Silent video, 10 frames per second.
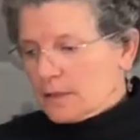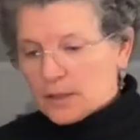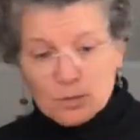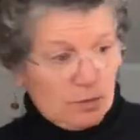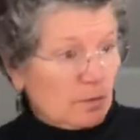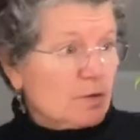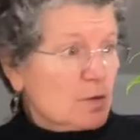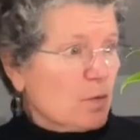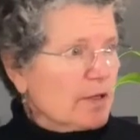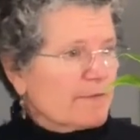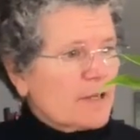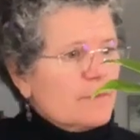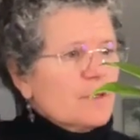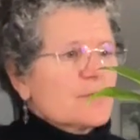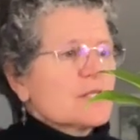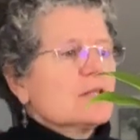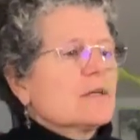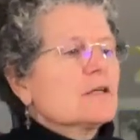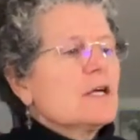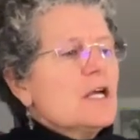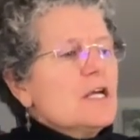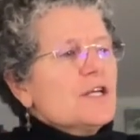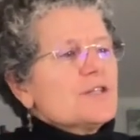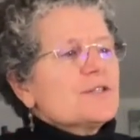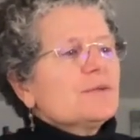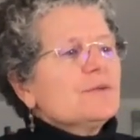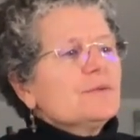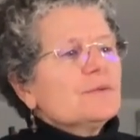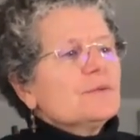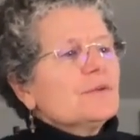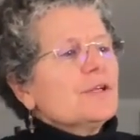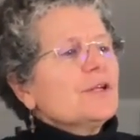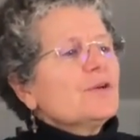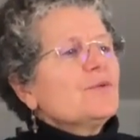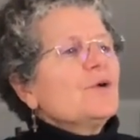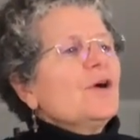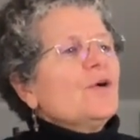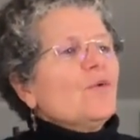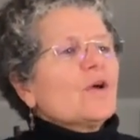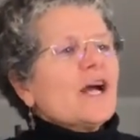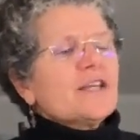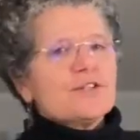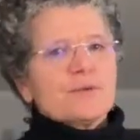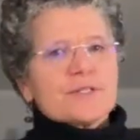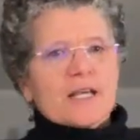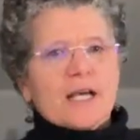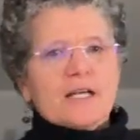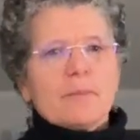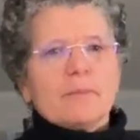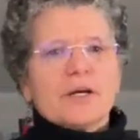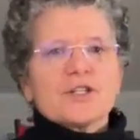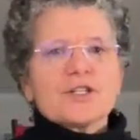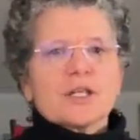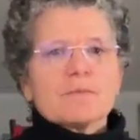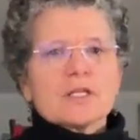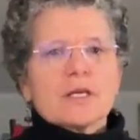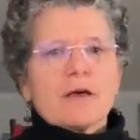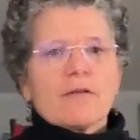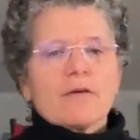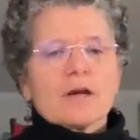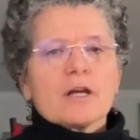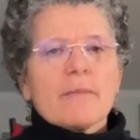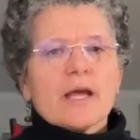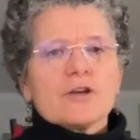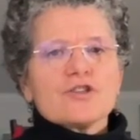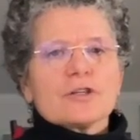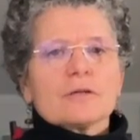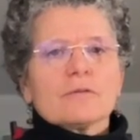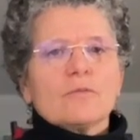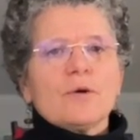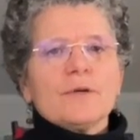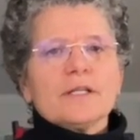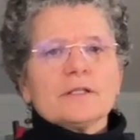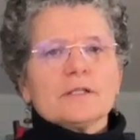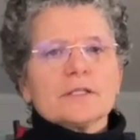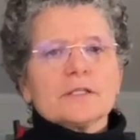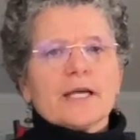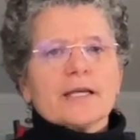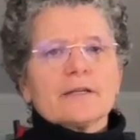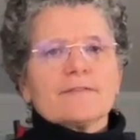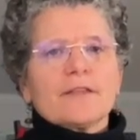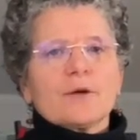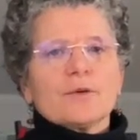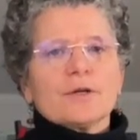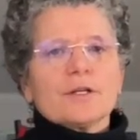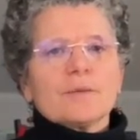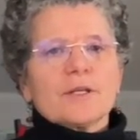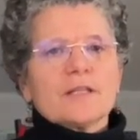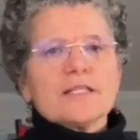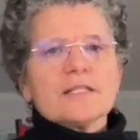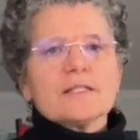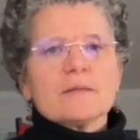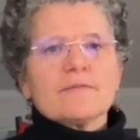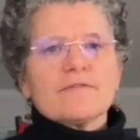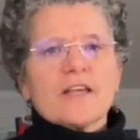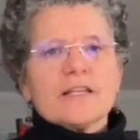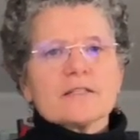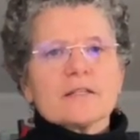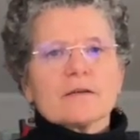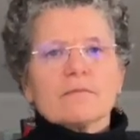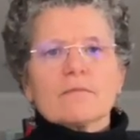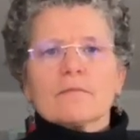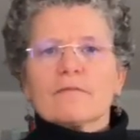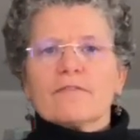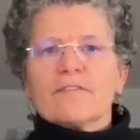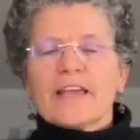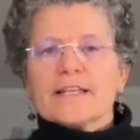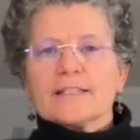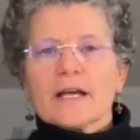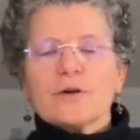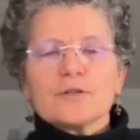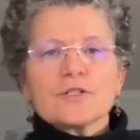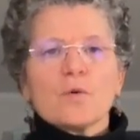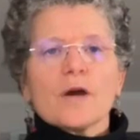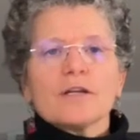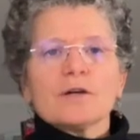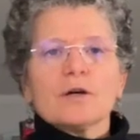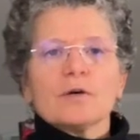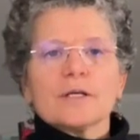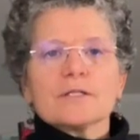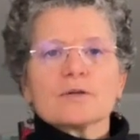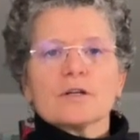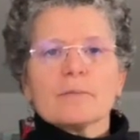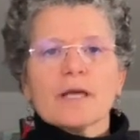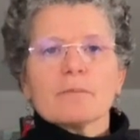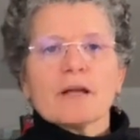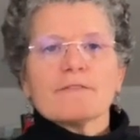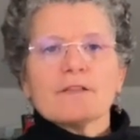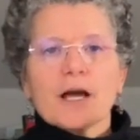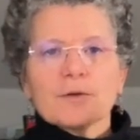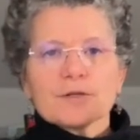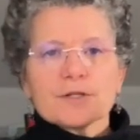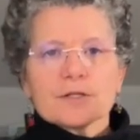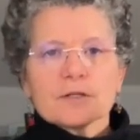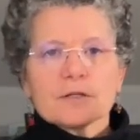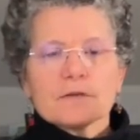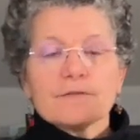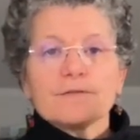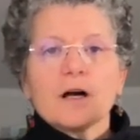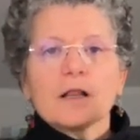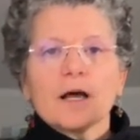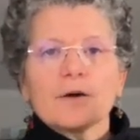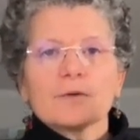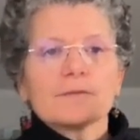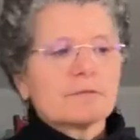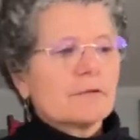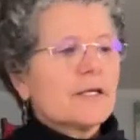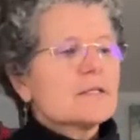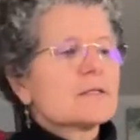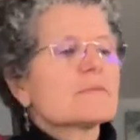This was one of them that was in there. So, you know, what I do is I kind of bunch them together and imagine what would it look like if they were, I mean, this is a vase that fans out, so I know it's going to make my flowers fall out, right?